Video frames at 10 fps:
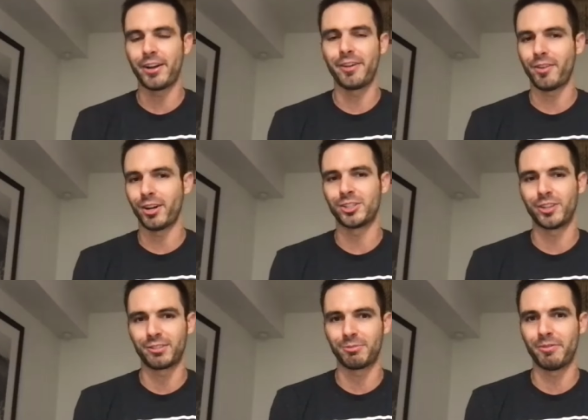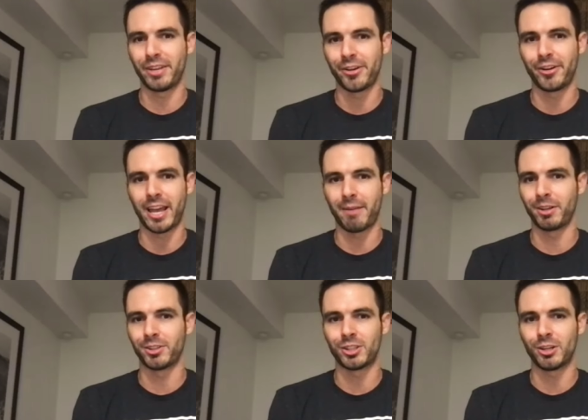yeah. far stretch from a video game.
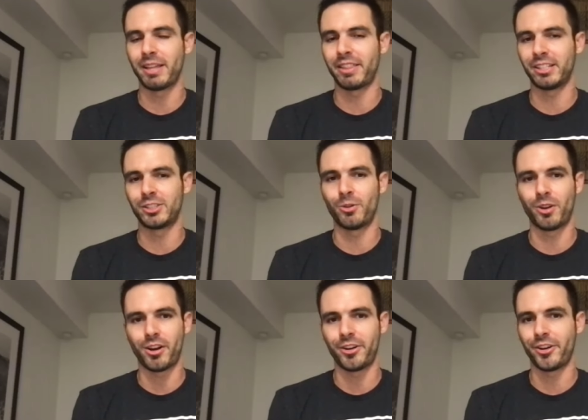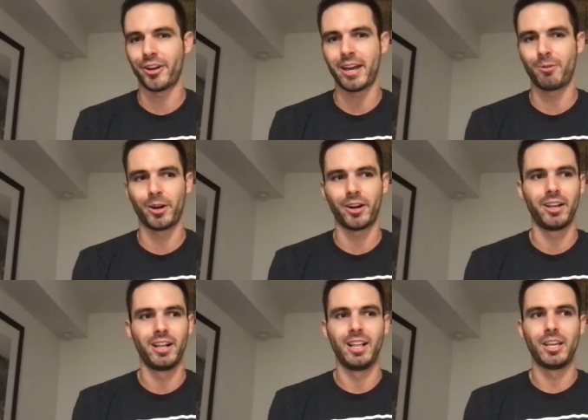There's so many yeah. things going on in your head where
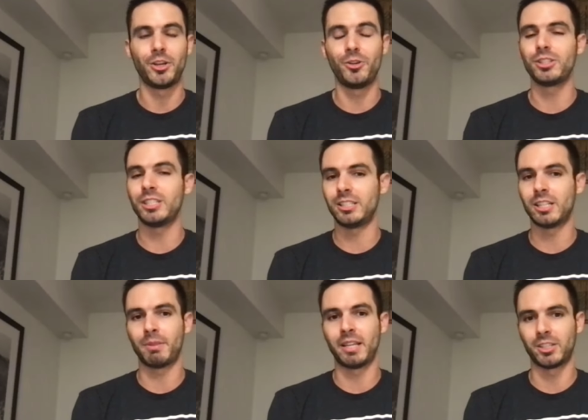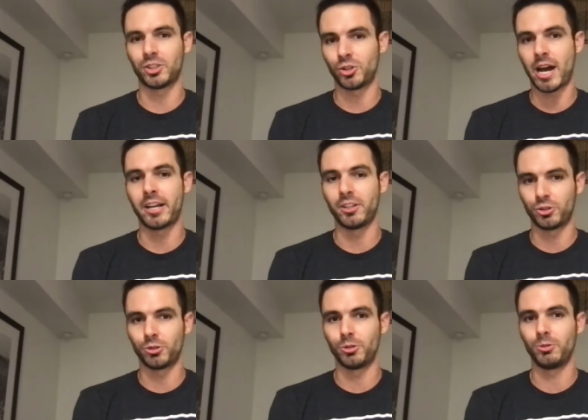you just need something that's tried and
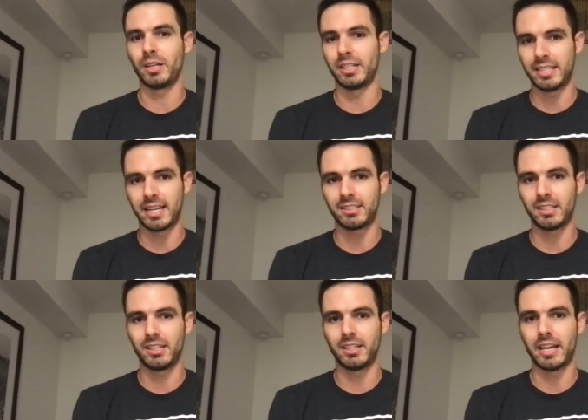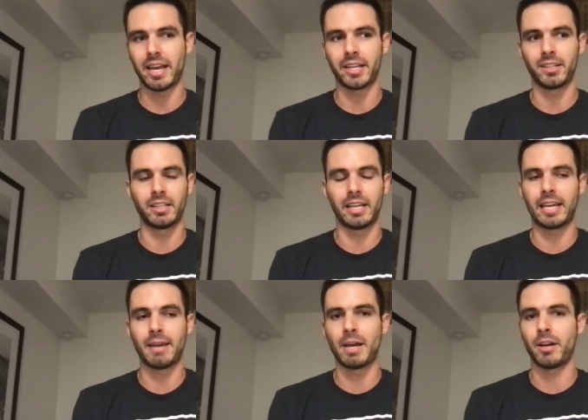true and tested. And mm-hmm. it
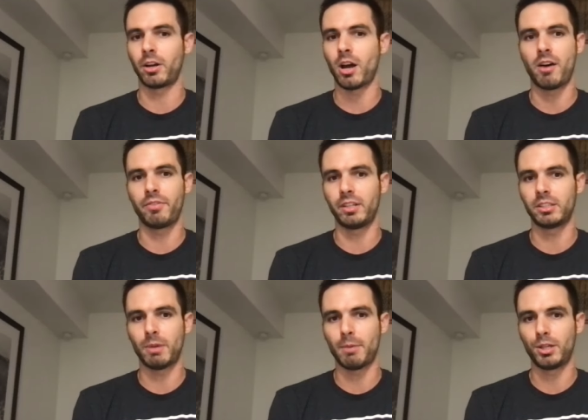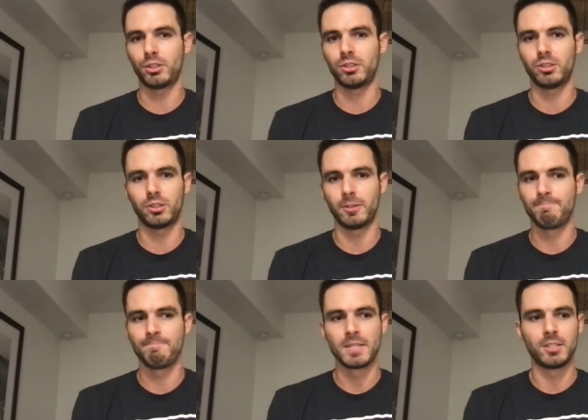came down to confidence in my pitches
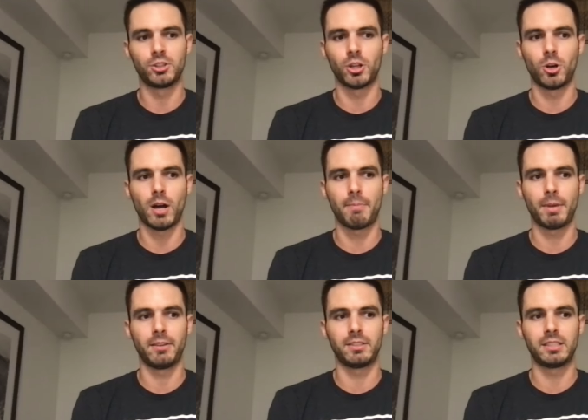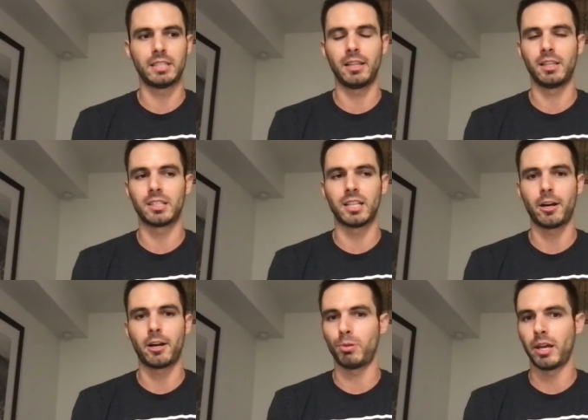so I mean, seeing the
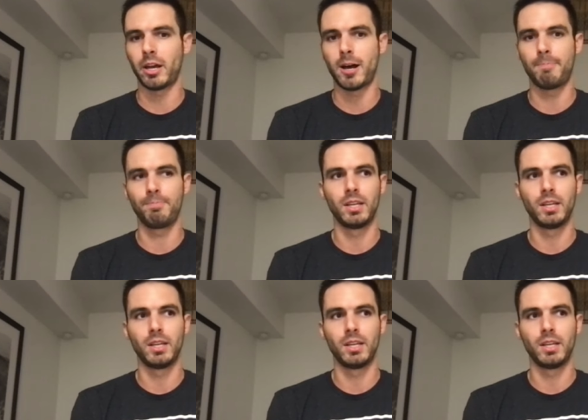slider play up,